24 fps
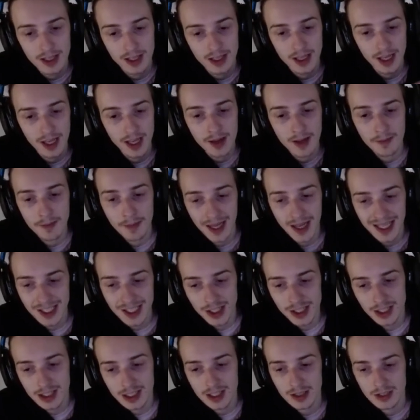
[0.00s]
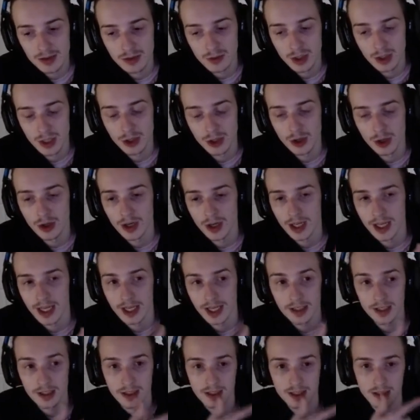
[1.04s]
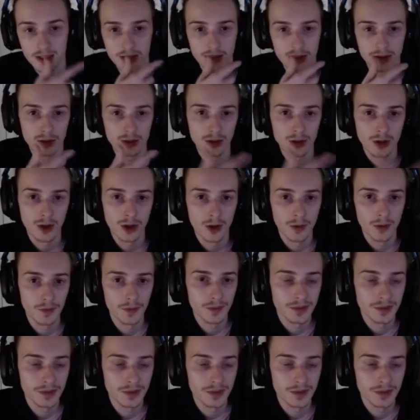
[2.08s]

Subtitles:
And Banshees is really good against, you know,